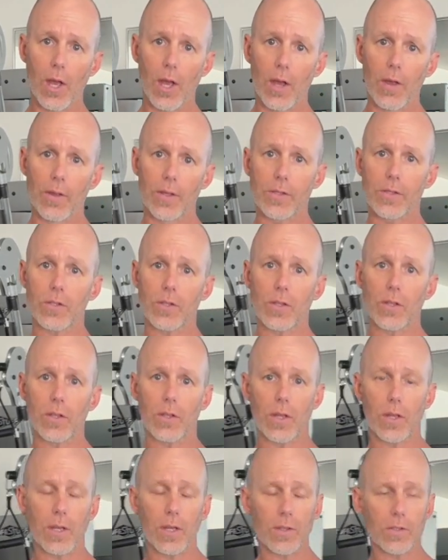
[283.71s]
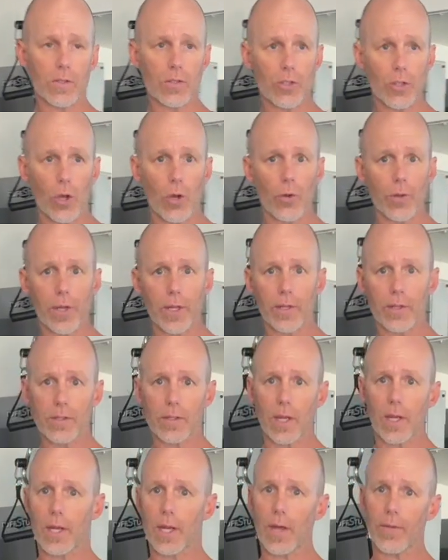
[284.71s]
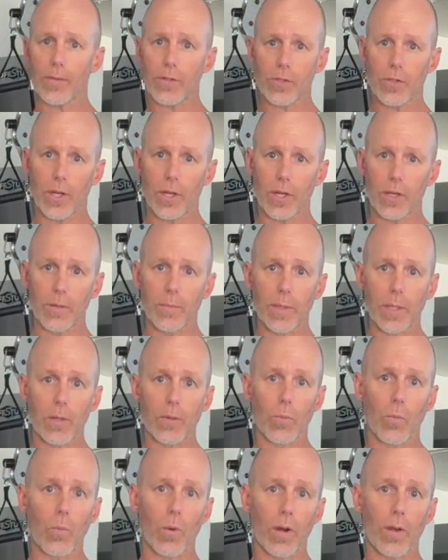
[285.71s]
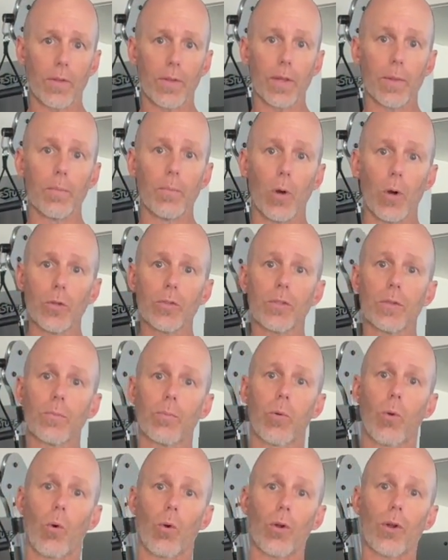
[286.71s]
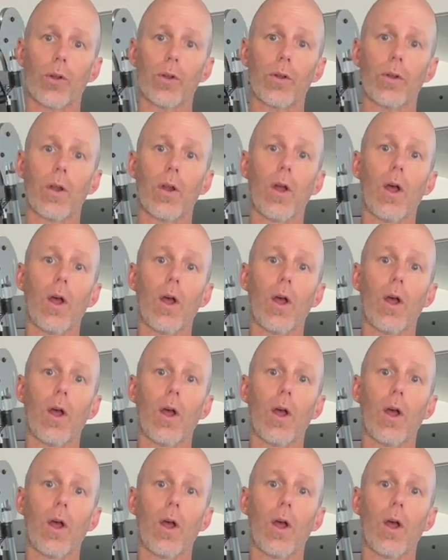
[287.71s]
This is shown in study after study to be one of the most important